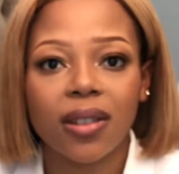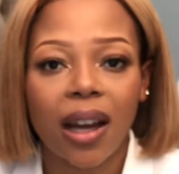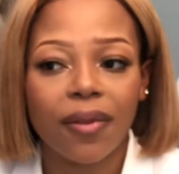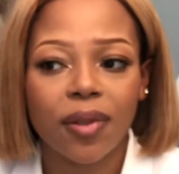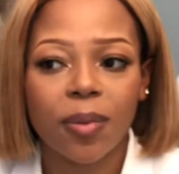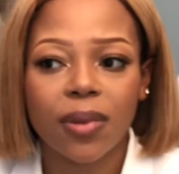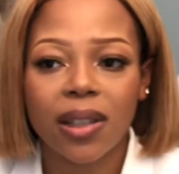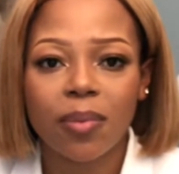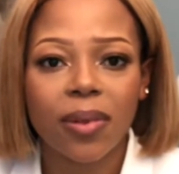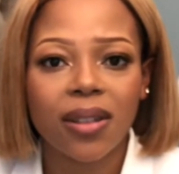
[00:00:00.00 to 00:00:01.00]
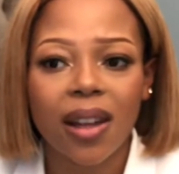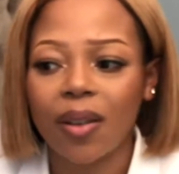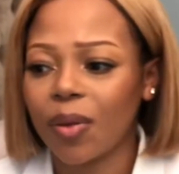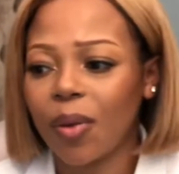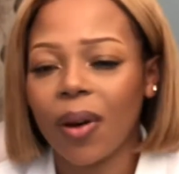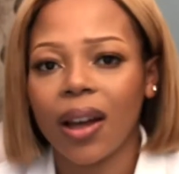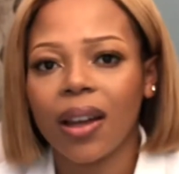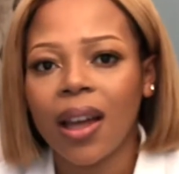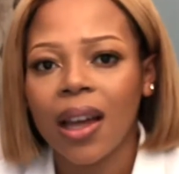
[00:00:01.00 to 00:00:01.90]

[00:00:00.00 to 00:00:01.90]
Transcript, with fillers: comfortable slippers i don't know why